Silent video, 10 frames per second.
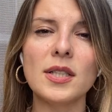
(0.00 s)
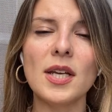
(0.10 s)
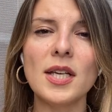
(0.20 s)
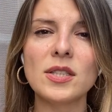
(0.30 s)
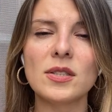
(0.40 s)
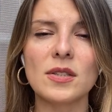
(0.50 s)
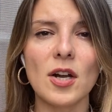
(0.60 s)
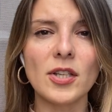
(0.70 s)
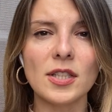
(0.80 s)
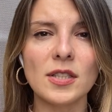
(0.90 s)
and they
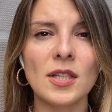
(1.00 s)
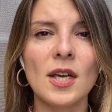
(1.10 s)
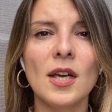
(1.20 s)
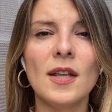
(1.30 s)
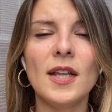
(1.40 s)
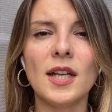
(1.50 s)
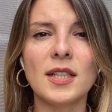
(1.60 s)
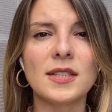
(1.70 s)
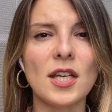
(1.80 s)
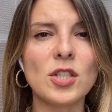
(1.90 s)
started the
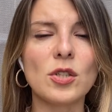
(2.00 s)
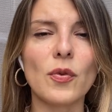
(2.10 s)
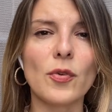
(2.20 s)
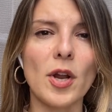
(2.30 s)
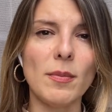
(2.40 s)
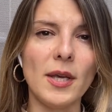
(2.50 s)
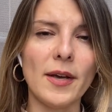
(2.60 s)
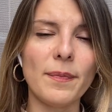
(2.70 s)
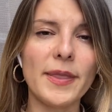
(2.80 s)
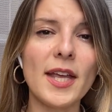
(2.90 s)
annexation of Crimea.